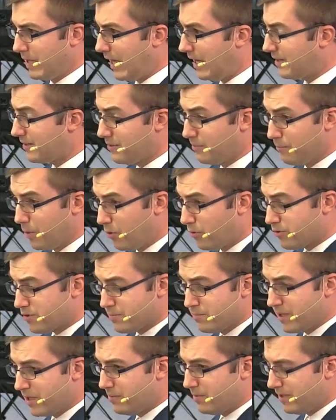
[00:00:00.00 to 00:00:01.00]
at the
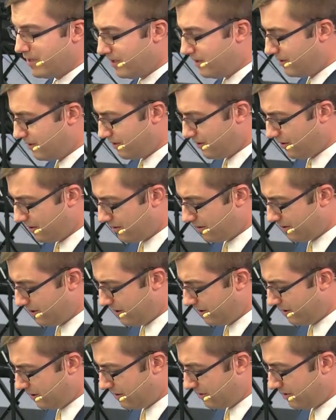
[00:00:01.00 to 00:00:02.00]
most maybe a,
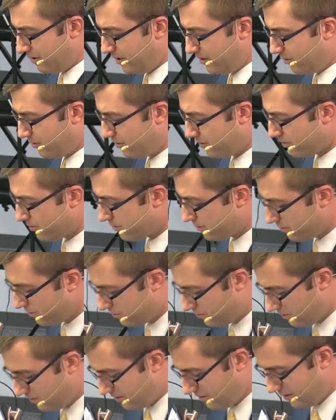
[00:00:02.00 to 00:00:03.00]
uh, a, year or
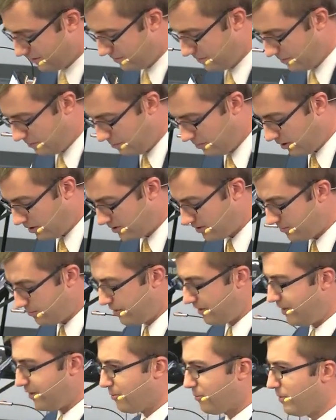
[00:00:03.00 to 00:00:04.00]
two or
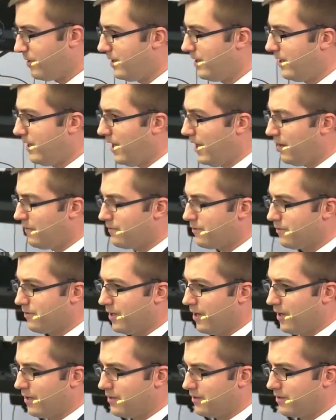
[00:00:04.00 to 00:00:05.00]
possibly three after
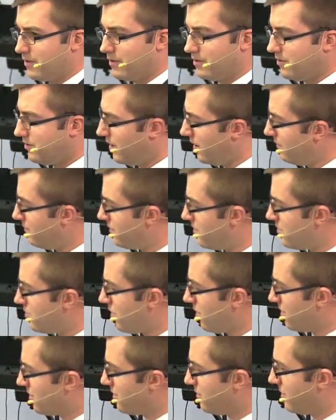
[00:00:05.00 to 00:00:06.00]
that uh, david and
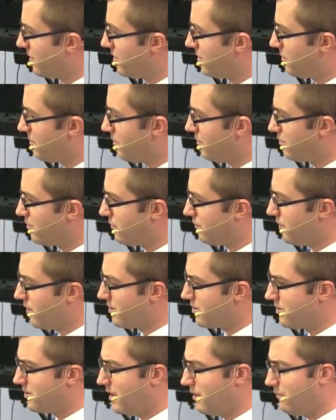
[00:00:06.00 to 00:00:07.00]
jonathan become close
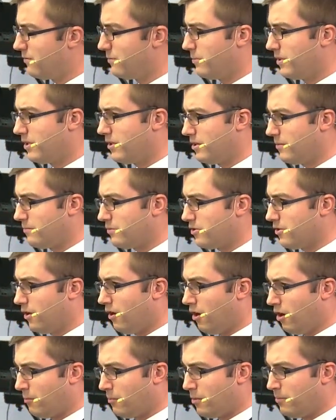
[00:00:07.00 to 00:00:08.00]
friends david becomes the
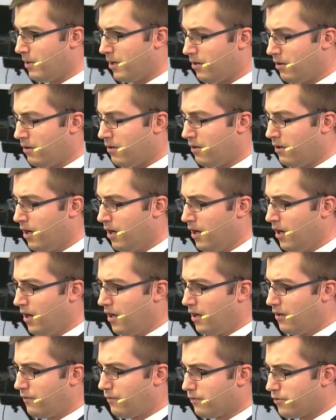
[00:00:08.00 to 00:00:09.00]
armor bearer
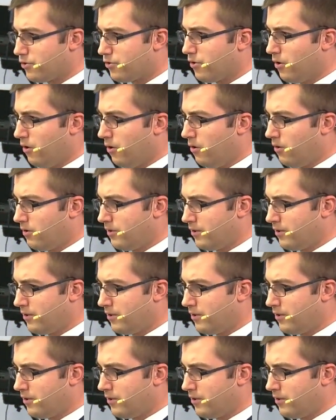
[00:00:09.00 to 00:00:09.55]
for saul